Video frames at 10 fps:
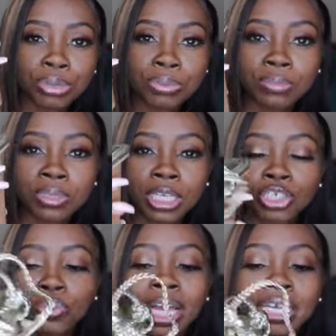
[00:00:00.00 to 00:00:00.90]
Maybe something
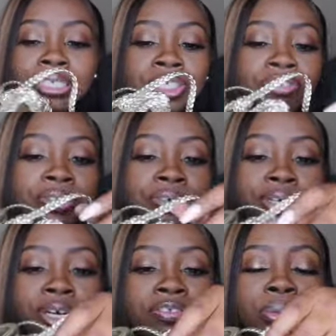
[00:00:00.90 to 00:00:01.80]
that you like. It's just very
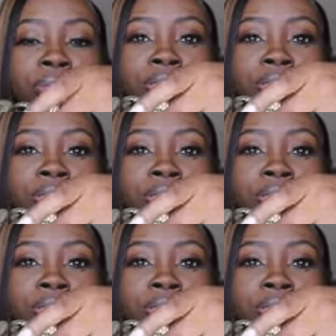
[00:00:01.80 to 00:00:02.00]
uncomfortable.